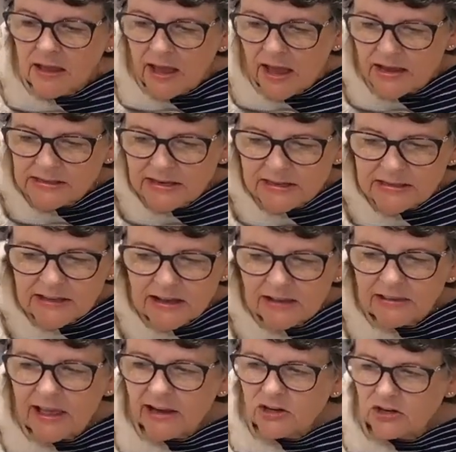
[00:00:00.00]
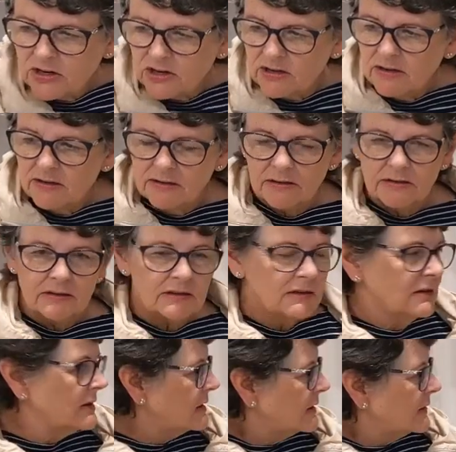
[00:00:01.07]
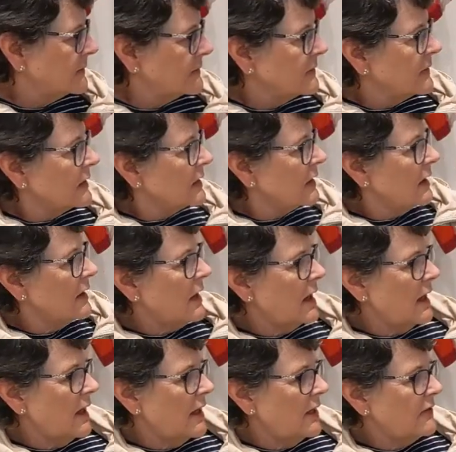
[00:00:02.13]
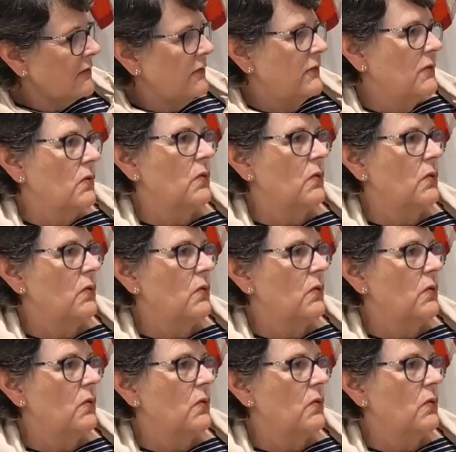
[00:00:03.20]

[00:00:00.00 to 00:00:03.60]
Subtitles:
has his collection of